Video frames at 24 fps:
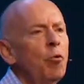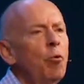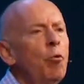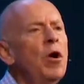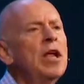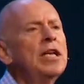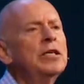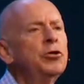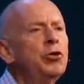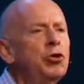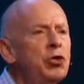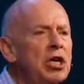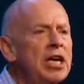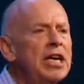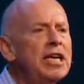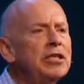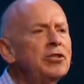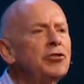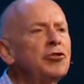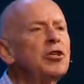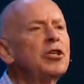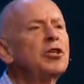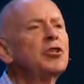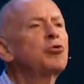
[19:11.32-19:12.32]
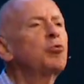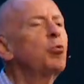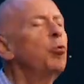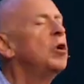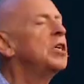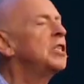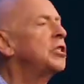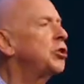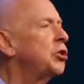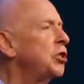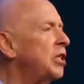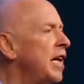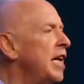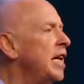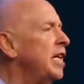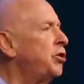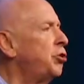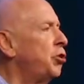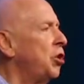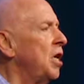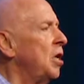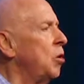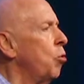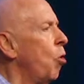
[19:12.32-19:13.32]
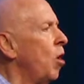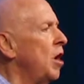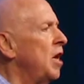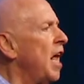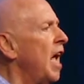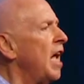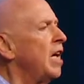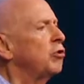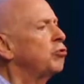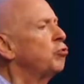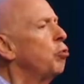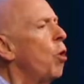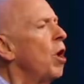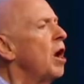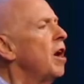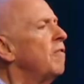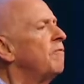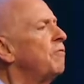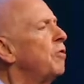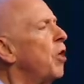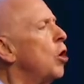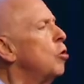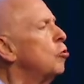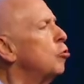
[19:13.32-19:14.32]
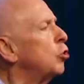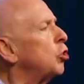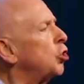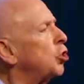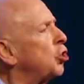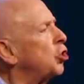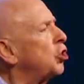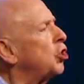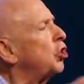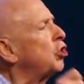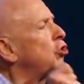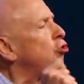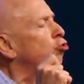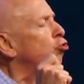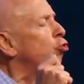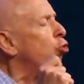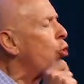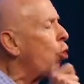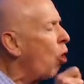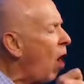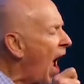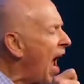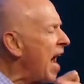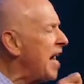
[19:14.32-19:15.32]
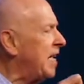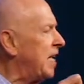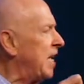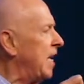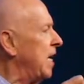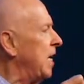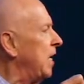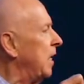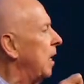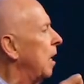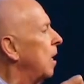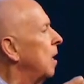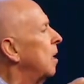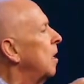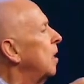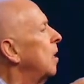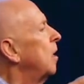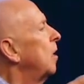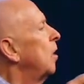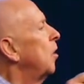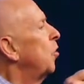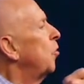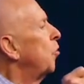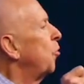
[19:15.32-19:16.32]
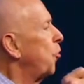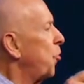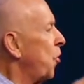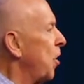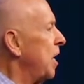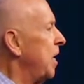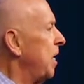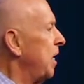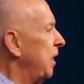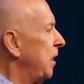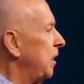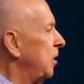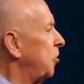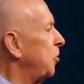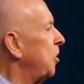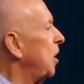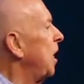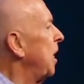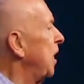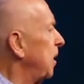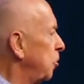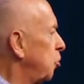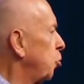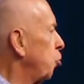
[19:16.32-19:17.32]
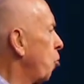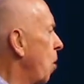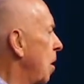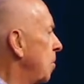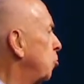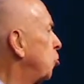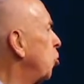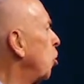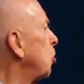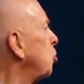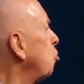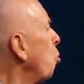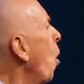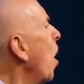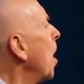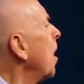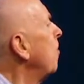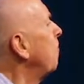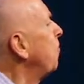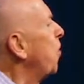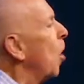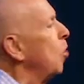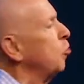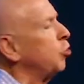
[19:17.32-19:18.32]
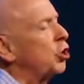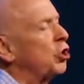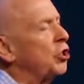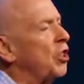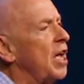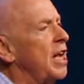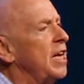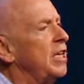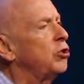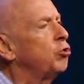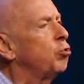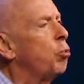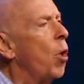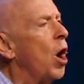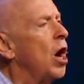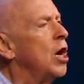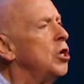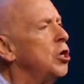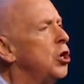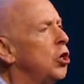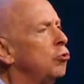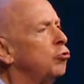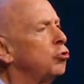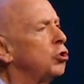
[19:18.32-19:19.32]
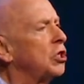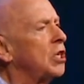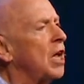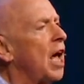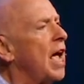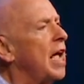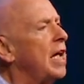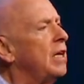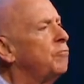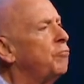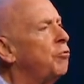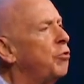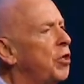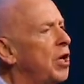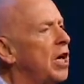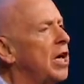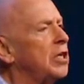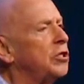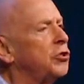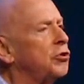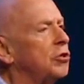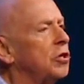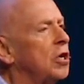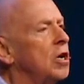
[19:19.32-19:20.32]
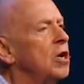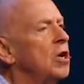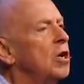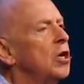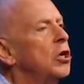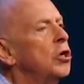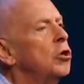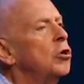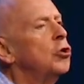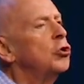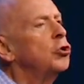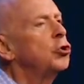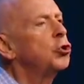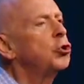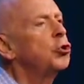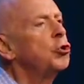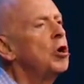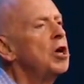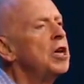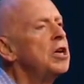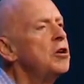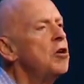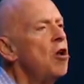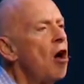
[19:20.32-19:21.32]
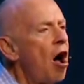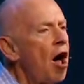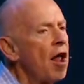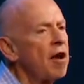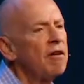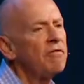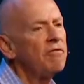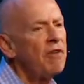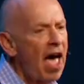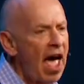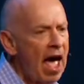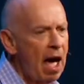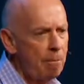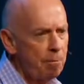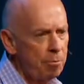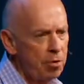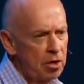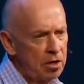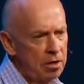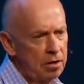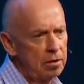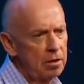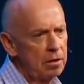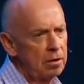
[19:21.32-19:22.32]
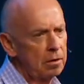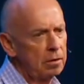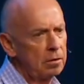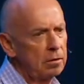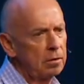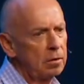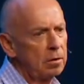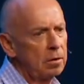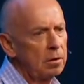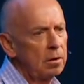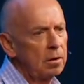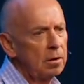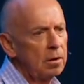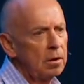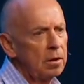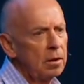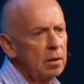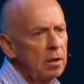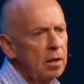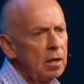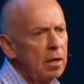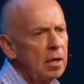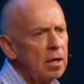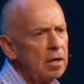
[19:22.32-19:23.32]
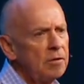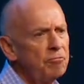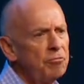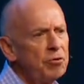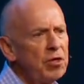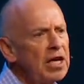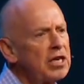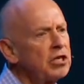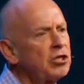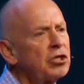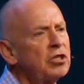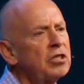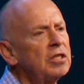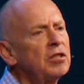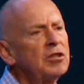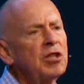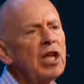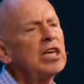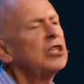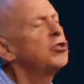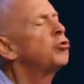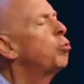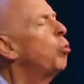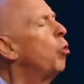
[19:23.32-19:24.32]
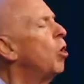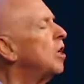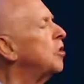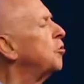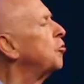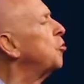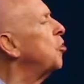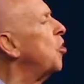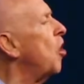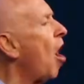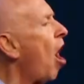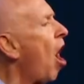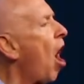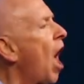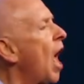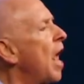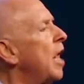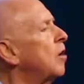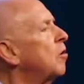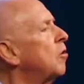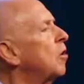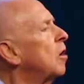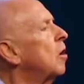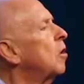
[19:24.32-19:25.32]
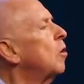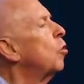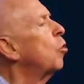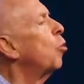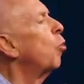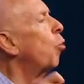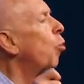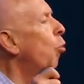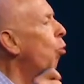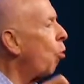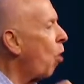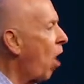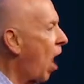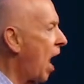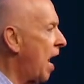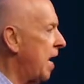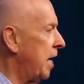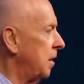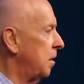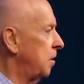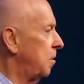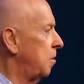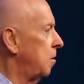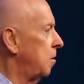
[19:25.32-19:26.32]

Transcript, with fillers: when Jesus was teaching one day, it's one of those striking things in Scripture. It's one of those things where you say, this should not have happened. Uh, this, this was not right.